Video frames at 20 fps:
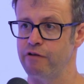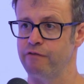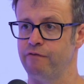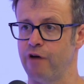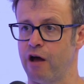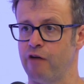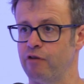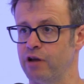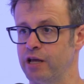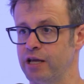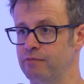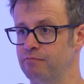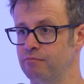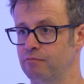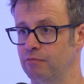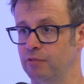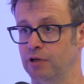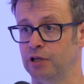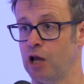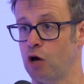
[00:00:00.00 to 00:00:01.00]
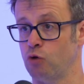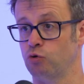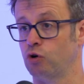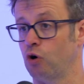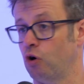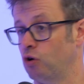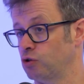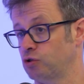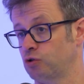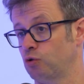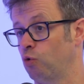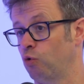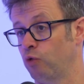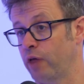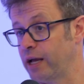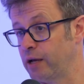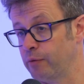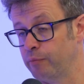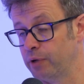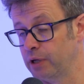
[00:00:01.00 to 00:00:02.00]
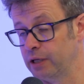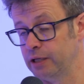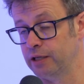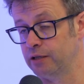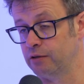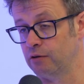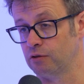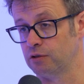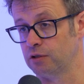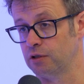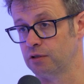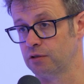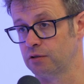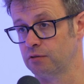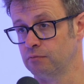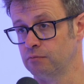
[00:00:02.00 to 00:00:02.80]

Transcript: very low cost, or they're completely costless.